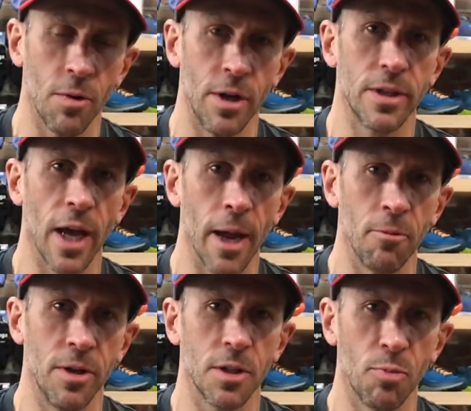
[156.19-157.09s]

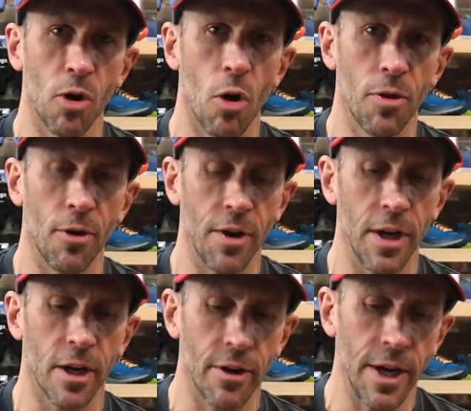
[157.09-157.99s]
wintertime when it's below
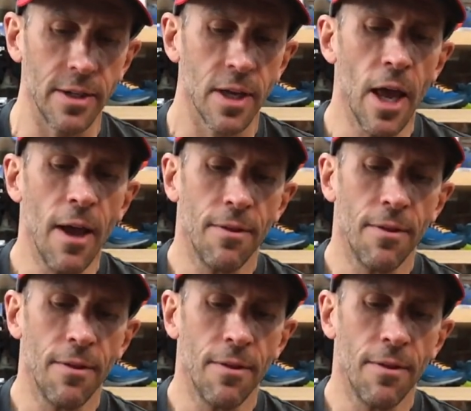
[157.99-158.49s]
30 degrees,